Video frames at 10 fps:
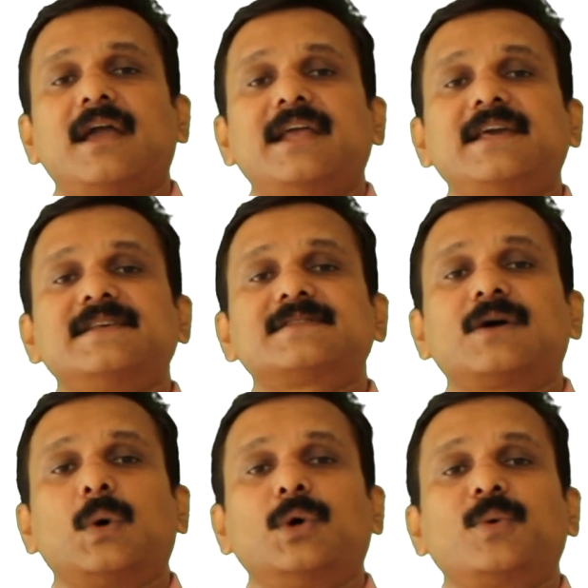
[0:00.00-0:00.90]
it is the
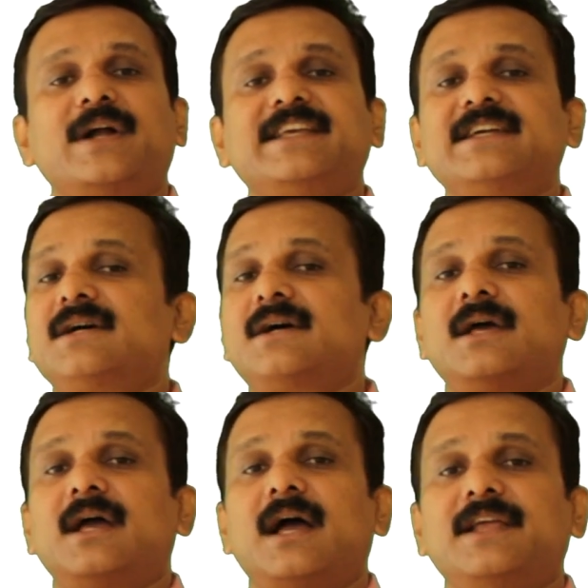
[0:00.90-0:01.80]
odd one here.
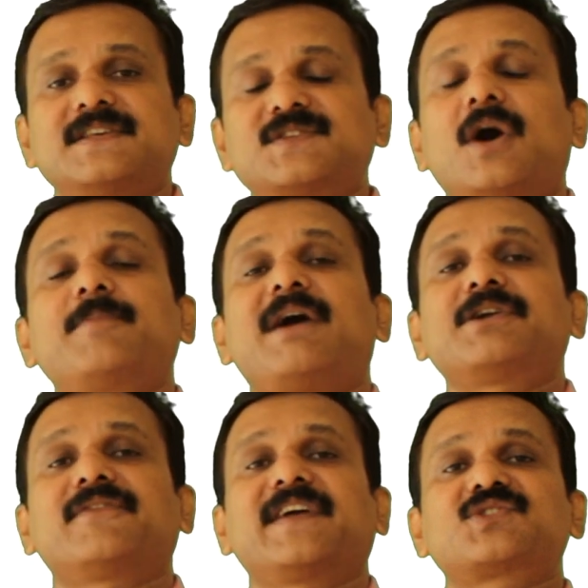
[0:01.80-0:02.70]
It is not
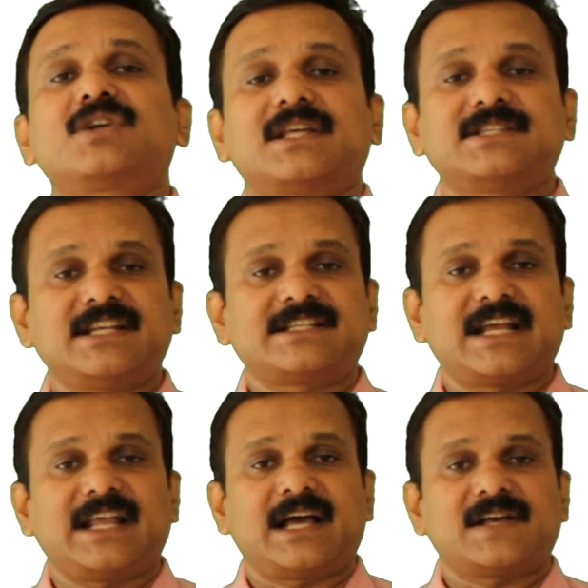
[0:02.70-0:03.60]
part of external
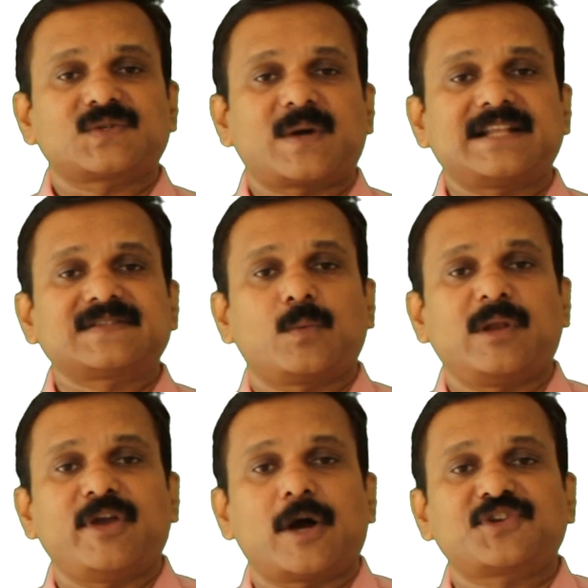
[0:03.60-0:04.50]
genitalia. So answer
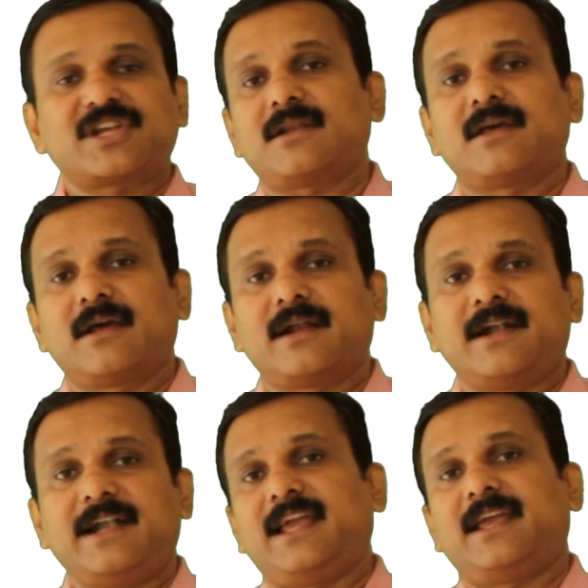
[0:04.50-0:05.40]
will be option
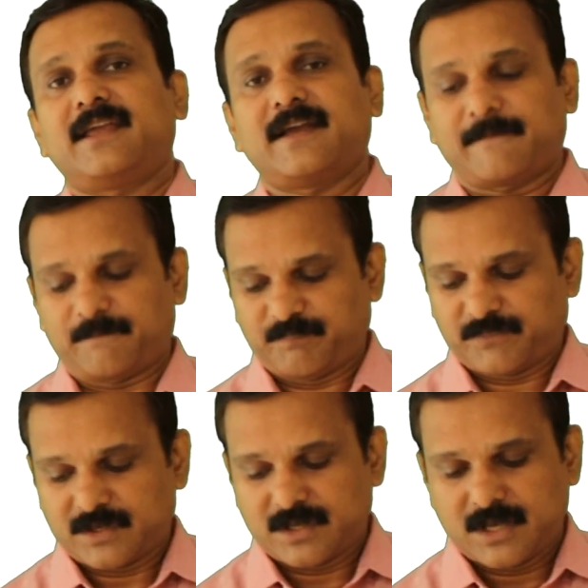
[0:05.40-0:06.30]
D here.
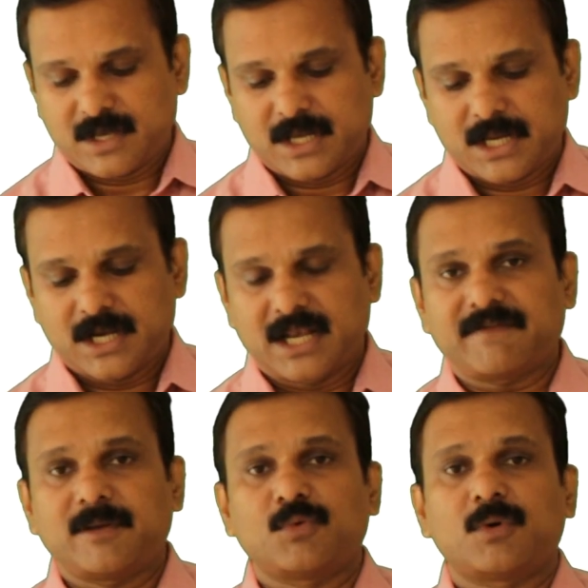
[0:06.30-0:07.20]
Now
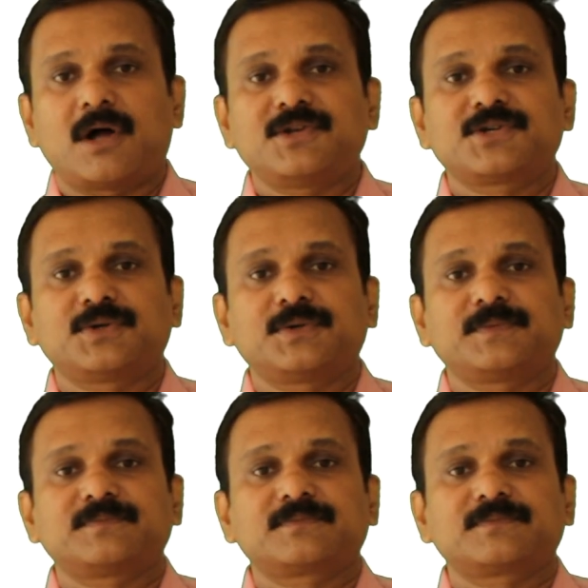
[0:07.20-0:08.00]
we move on to